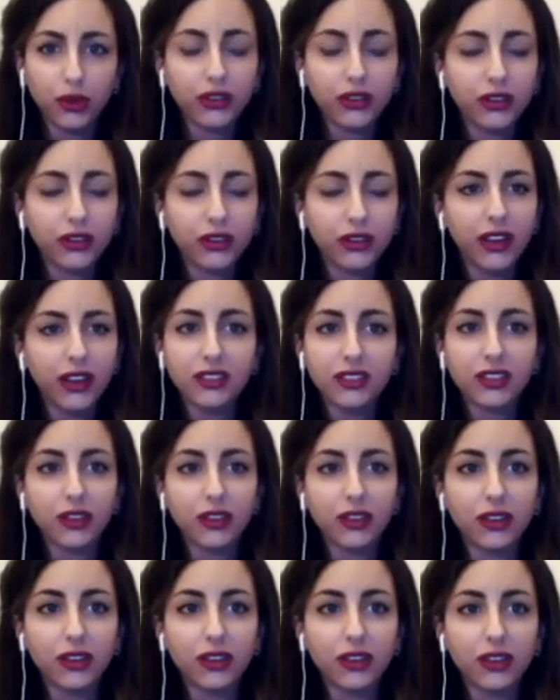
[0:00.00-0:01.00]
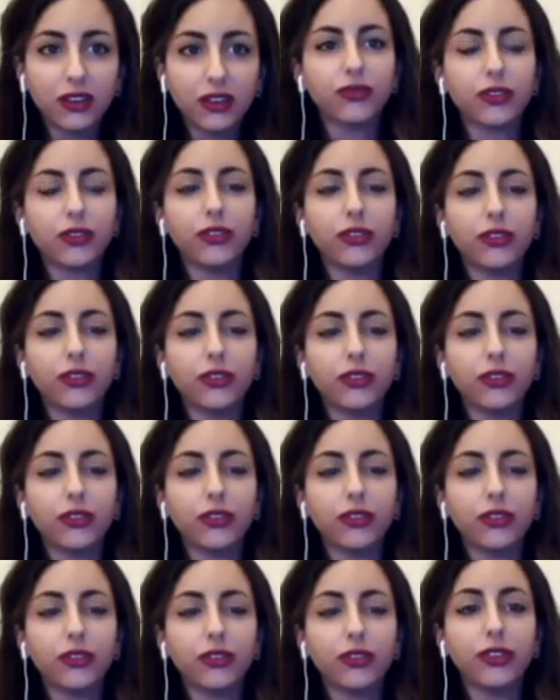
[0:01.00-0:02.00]
of discoveries for the time
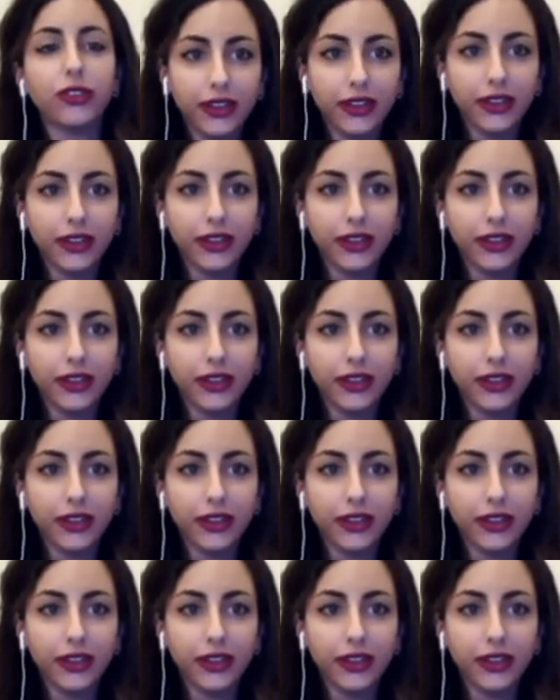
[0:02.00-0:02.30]
period.